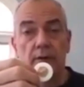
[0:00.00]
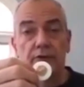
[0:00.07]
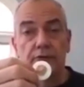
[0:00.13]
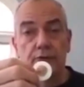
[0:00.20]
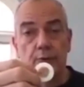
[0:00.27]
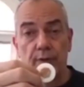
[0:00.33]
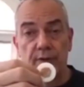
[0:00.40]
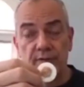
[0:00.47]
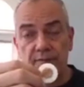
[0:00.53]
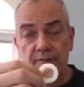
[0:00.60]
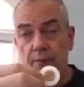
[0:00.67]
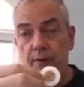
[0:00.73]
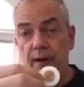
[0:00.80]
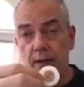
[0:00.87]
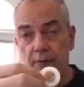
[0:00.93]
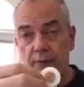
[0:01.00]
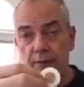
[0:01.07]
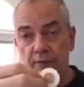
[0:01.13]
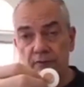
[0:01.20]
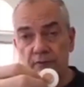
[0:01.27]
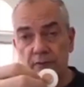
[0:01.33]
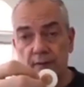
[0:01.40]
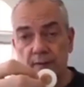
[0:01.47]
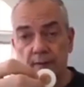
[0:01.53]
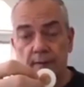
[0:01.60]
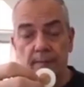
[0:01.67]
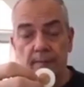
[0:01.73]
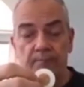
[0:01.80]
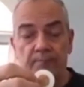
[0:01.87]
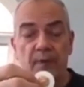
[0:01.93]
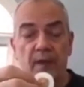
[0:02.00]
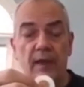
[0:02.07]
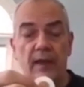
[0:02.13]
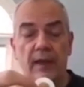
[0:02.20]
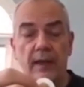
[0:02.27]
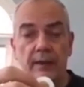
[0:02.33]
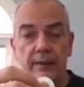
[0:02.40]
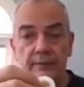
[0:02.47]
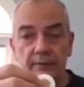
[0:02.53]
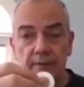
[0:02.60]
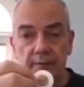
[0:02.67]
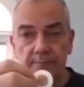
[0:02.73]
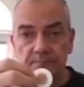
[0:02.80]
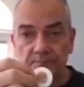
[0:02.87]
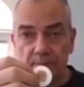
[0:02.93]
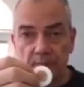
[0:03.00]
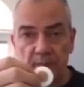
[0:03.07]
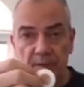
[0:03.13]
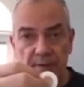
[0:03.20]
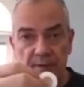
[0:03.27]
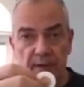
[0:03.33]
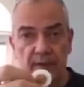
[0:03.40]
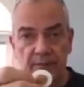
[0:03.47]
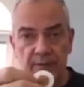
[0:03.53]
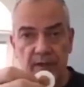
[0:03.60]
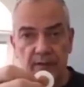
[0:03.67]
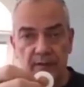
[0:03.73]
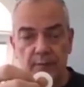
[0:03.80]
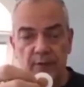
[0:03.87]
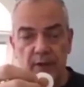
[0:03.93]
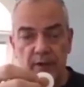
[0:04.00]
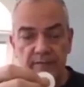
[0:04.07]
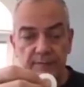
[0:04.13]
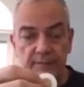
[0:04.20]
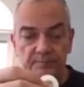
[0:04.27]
24 hours and then I'll take them off.